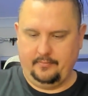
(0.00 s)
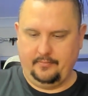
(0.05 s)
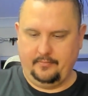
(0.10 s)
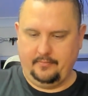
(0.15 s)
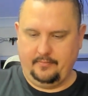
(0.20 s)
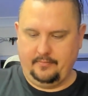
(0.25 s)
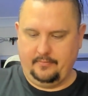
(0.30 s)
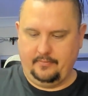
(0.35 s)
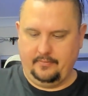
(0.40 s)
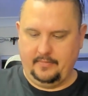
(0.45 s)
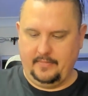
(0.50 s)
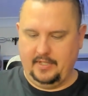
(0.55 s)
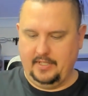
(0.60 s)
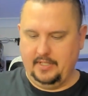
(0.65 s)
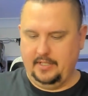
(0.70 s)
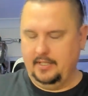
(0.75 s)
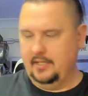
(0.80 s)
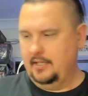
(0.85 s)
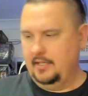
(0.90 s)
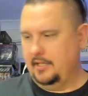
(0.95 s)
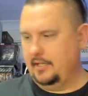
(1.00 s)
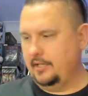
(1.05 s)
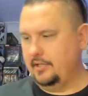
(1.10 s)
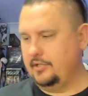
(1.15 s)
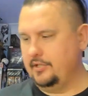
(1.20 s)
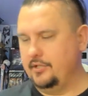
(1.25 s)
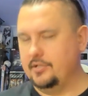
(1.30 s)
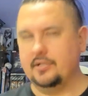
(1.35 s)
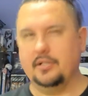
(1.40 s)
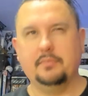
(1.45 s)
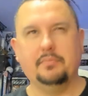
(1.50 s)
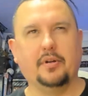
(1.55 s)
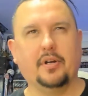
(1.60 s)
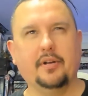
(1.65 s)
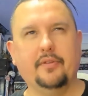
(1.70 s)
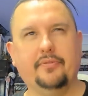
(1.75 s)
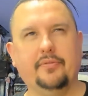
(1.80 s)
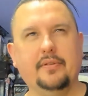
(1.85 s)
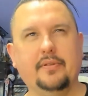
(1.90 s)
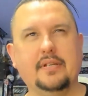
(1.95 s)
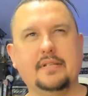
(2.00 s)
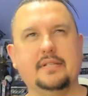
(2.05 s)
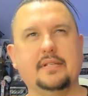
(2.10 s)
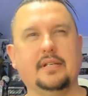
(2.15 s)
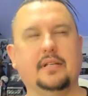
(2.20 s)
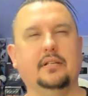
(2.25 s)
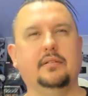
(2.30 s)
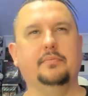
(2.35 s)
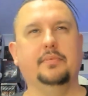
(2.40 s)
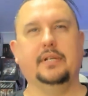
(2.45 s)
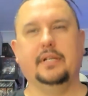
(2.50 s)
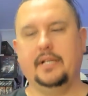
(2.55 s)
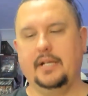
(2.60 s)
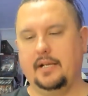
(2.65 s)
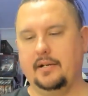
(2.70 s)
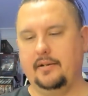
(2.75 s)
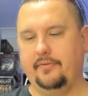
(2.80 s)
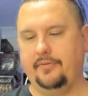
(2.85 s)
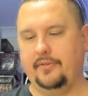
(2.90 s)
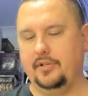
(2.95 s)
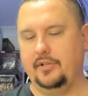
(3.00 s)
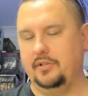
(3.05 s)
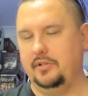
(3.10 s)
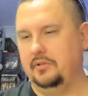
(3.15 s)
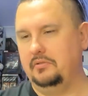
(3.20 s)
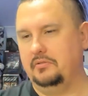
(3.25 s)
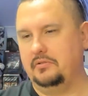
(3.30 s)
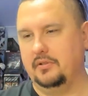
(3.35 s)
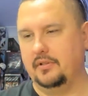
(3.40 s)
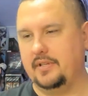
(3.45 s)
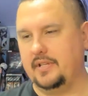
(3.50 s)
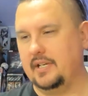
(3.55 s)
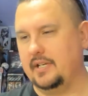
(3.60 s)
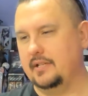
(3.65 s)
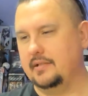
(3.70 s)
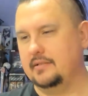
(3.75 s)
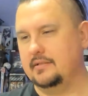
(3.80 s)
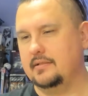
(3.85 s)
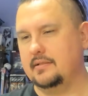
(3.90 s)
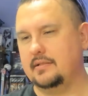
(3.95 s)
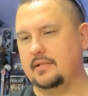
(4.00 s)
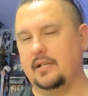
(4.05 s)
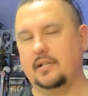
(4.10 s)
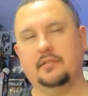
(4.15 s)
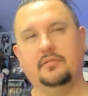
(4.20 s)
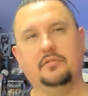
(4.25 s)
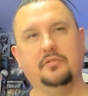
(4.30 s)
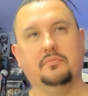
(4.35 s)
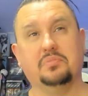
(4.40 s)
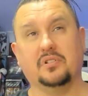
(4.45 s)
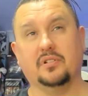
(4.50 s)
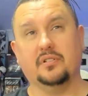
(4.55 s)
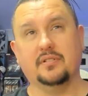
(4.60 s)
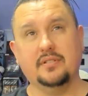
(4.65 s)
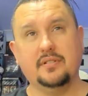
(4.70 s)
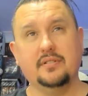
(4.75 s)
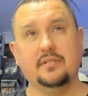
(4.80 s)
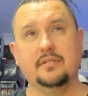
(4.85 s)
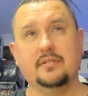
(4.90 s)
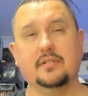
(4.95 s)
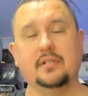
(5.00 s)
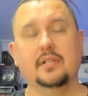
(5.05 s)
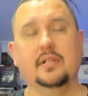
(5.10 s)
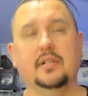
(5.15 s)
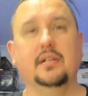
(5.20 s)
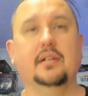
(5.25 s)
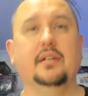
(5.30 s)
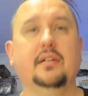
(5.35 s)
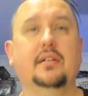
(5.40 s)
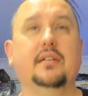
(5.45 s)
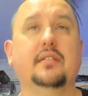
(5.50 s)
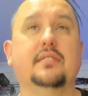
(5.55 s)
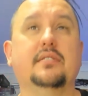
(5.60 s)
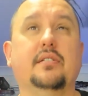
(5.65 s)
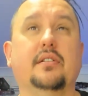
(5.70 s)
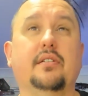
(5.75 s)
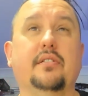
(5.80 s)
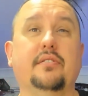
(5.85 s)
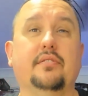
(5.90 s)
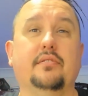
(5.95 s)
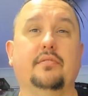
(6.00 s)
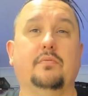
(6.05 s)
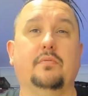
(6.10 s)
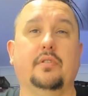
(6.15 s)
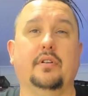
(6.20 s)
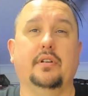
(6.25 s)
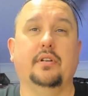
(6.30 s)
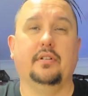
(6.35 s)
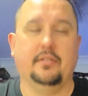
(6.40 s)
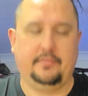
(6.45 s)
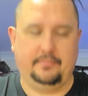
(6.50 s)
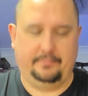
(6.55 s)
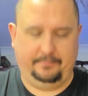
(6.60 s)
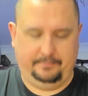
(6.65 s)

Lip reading: I don't usually buy from this seller, but he had a few good things at good prices, so I thought, why not?